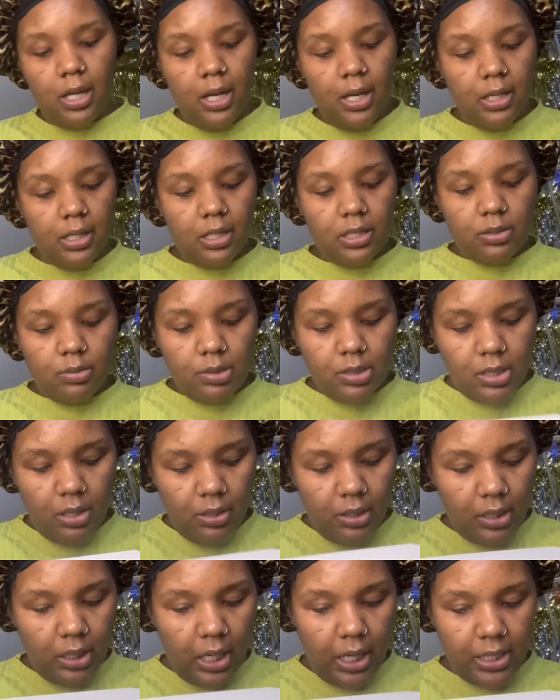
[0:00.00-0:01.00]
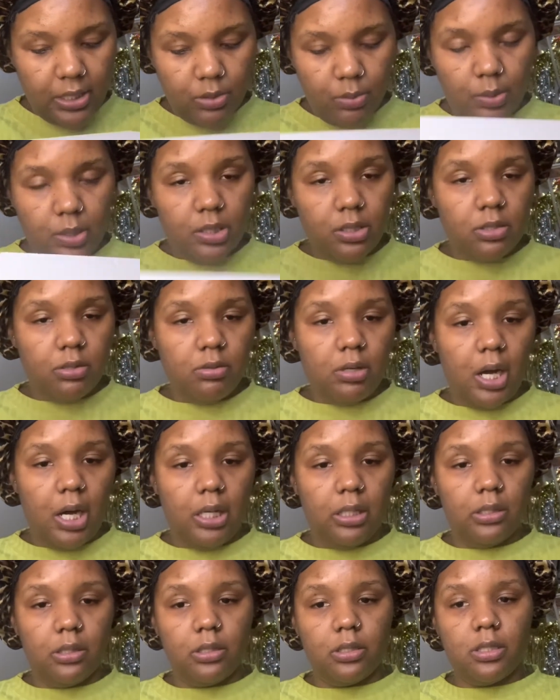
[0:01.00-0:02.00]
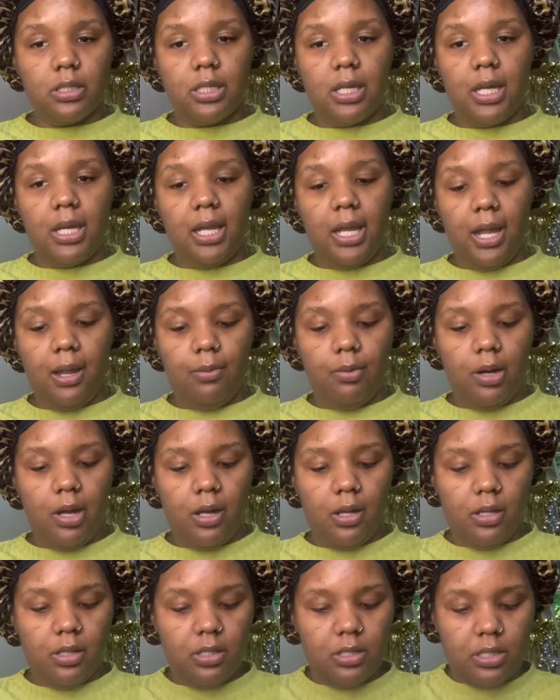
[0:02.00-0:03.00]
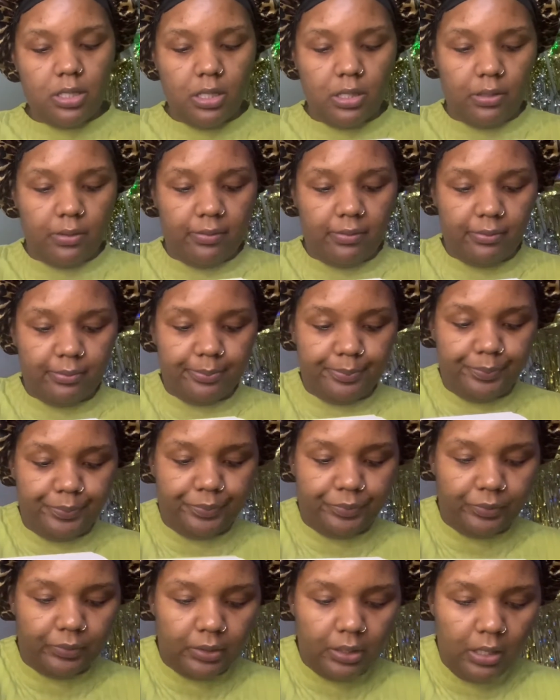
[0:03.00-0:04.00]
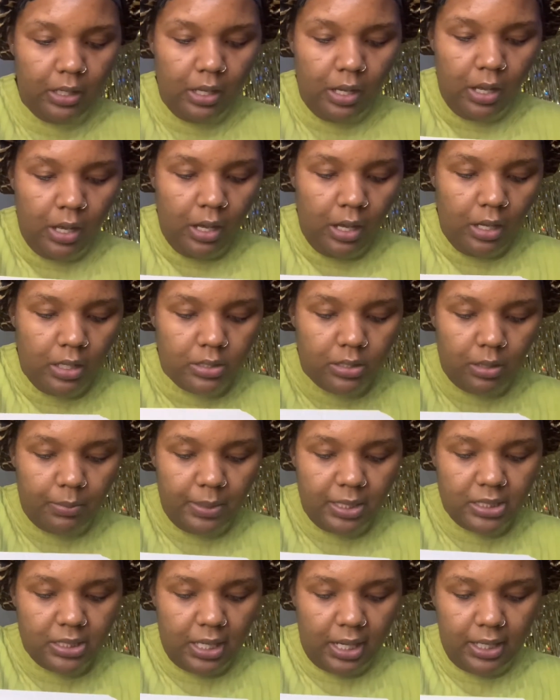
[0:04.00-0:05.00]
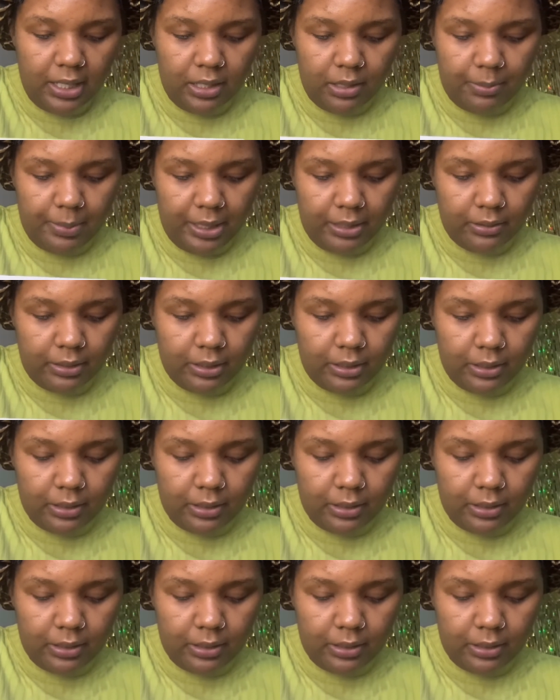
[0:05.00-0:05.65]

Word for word: This was only like $22 and it came with all this stuff. So I'm excited about that.